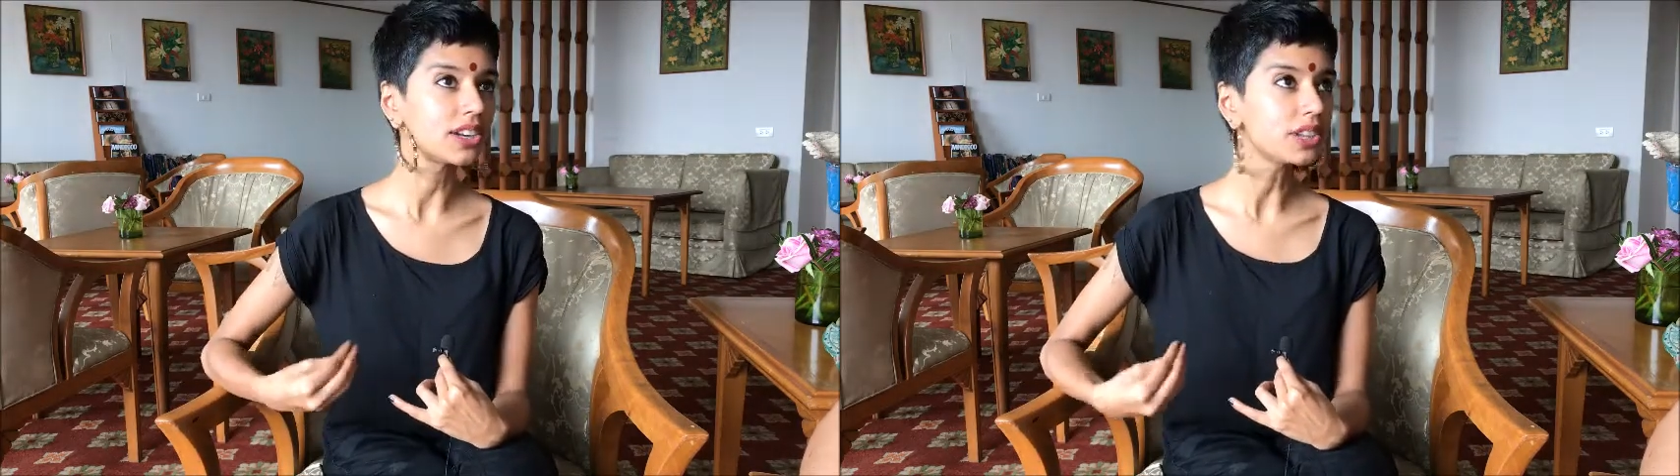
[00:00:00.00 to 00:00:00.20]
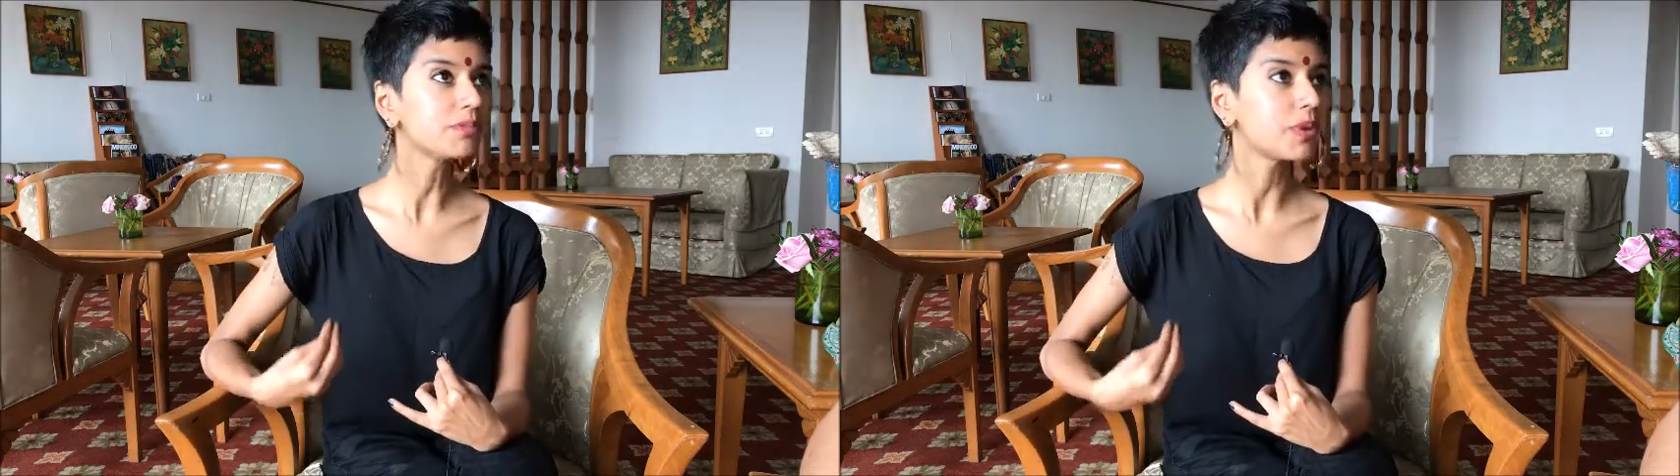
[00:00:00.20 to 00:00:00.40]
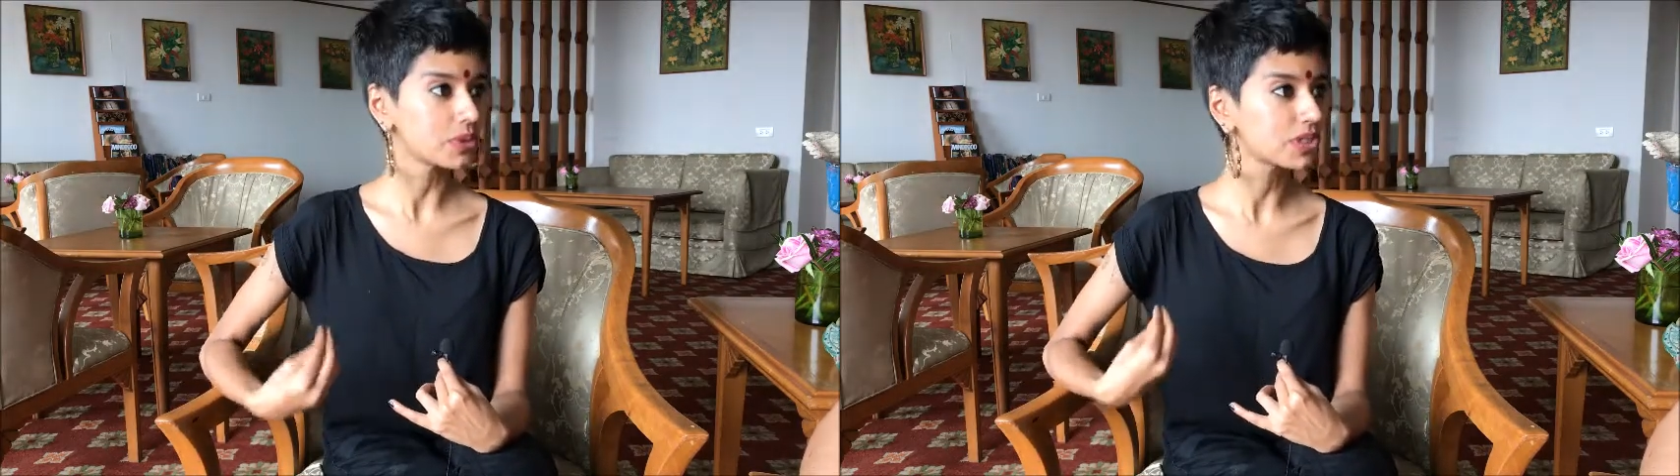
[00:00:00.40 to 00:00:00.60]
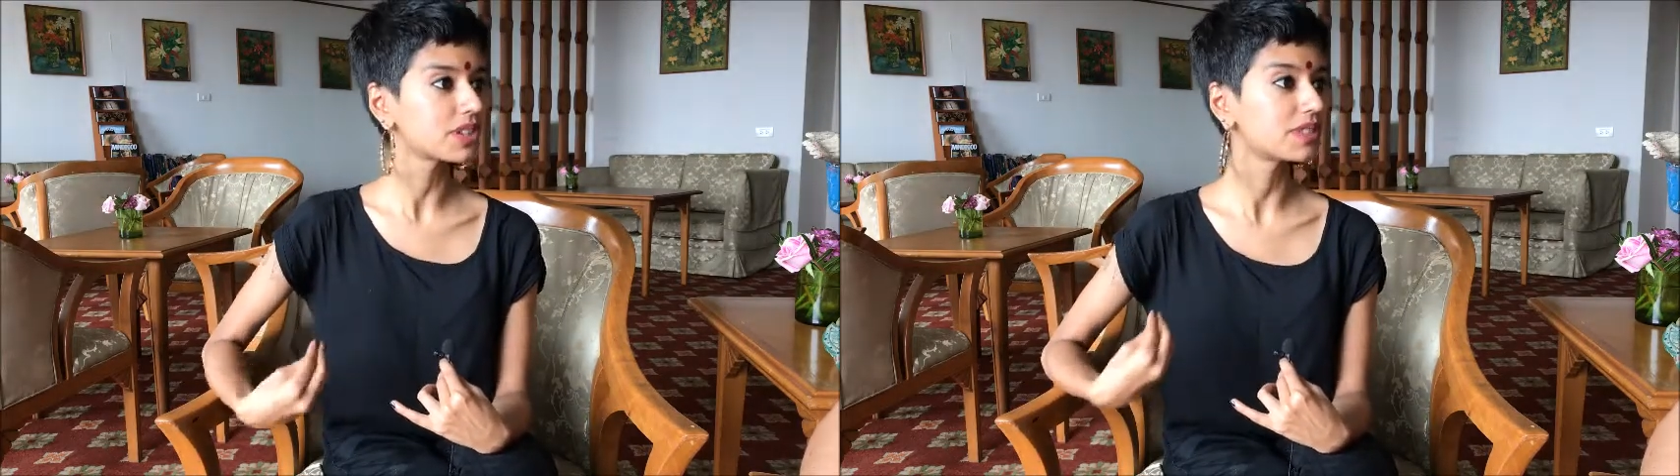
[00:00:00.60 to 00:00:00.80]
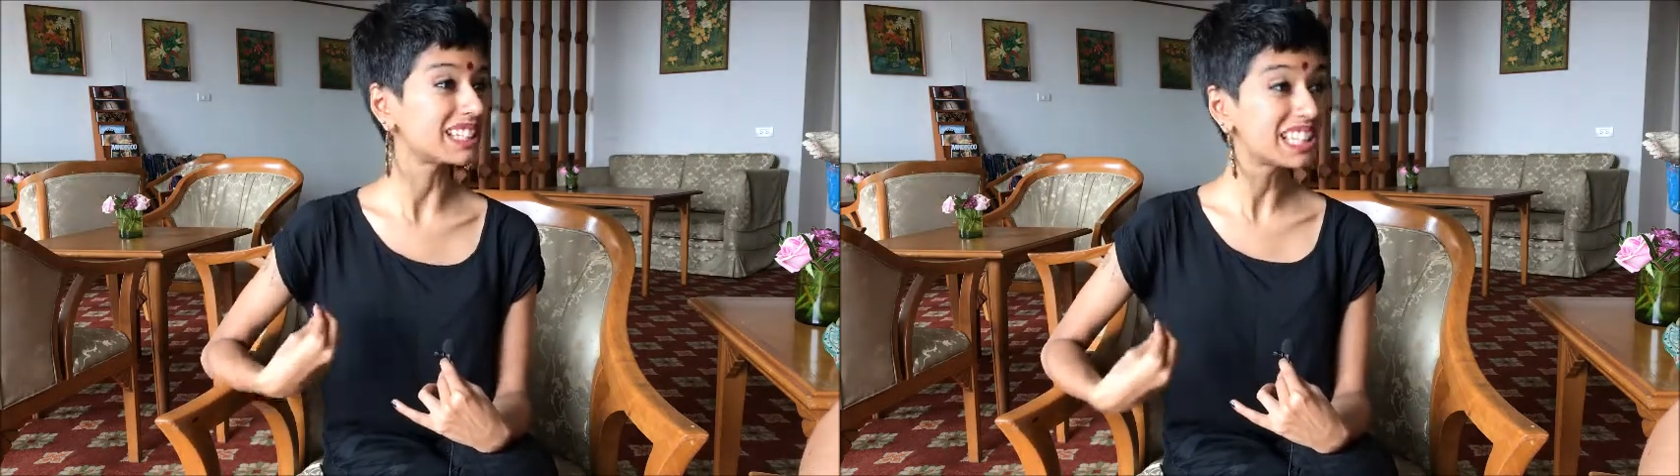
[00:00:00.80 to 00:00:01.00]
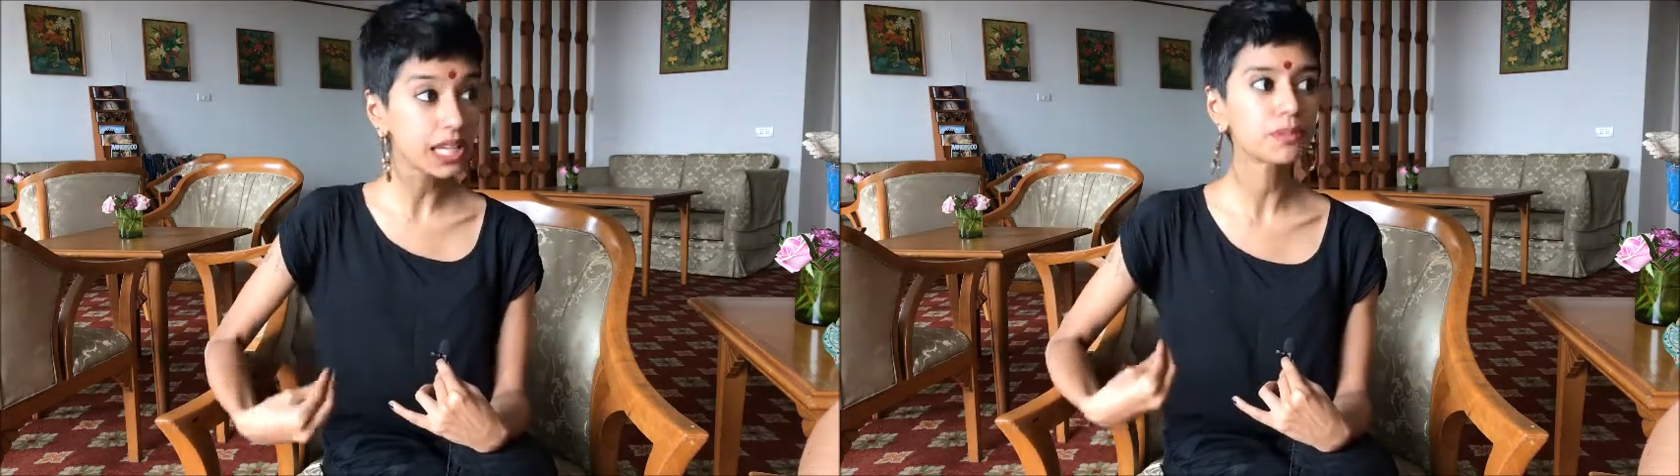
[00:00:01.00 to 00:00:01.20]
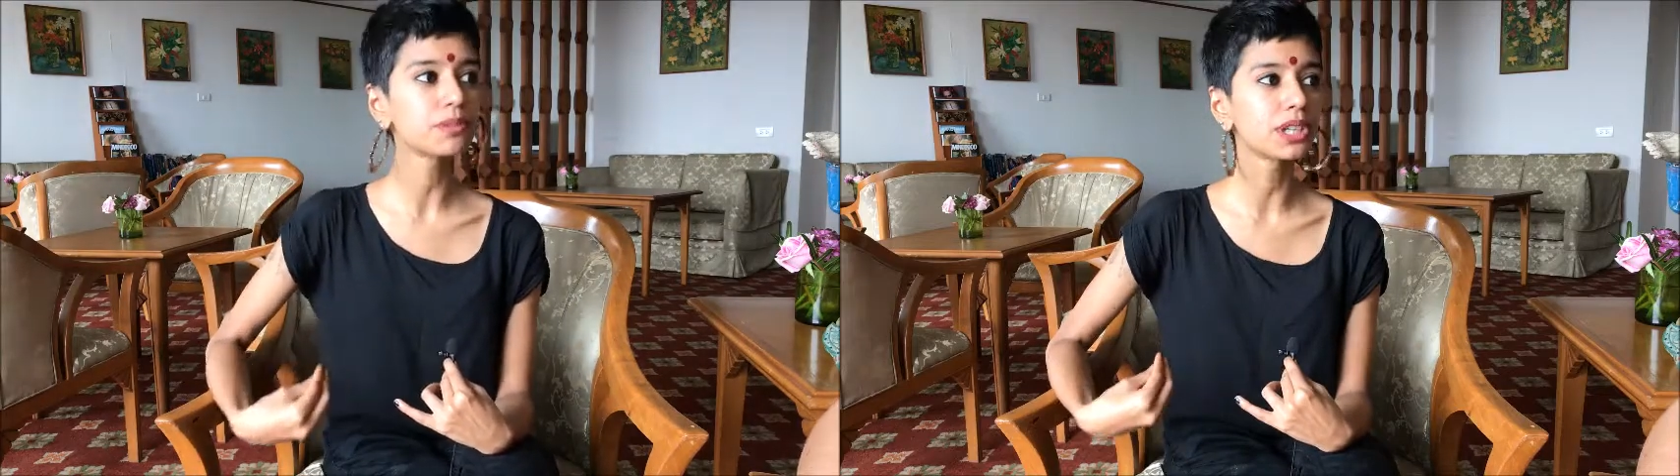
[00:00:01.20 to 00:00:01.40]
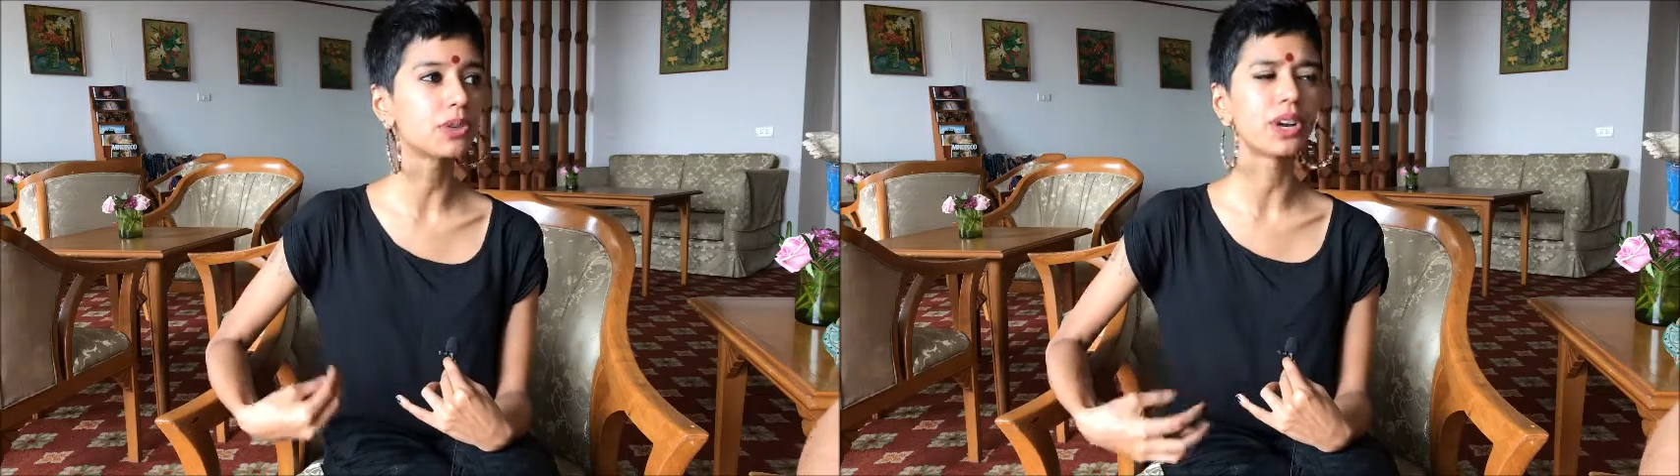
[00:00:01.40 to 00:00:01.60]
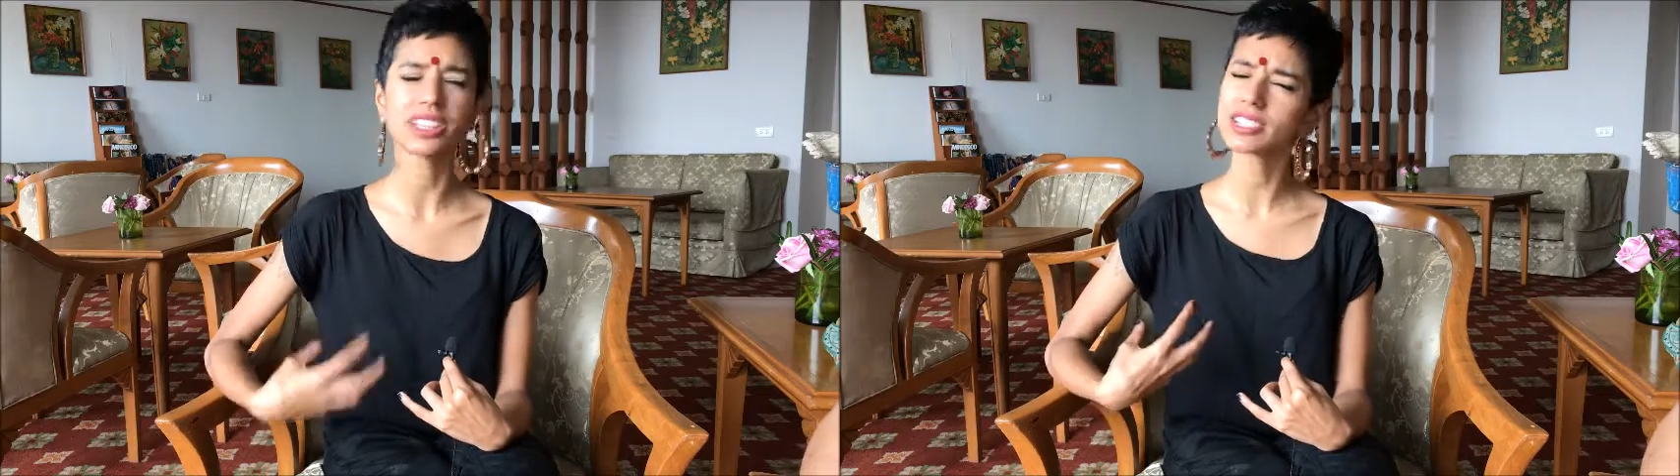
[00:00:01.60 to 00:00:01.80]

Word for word: another positive that keeps me going.